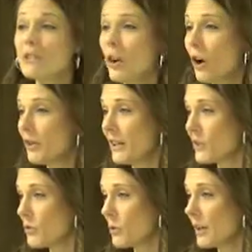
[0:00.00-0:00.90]
was a calling
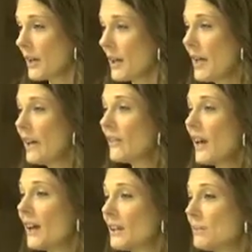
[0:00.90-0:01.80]
story
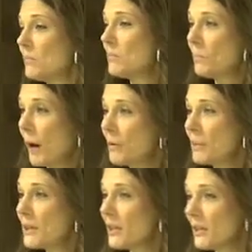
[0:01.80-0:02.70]
that
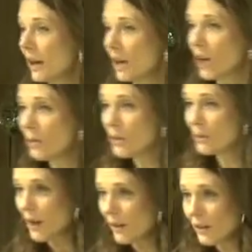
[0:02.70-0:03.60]
probably did not go as
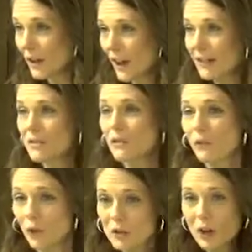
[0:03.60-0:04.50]
well as the
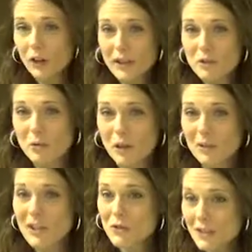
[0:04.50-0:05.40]
first calling story
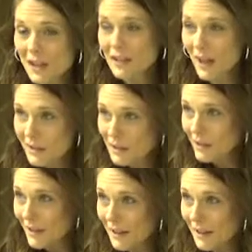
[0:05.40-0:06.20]
when I just said yes.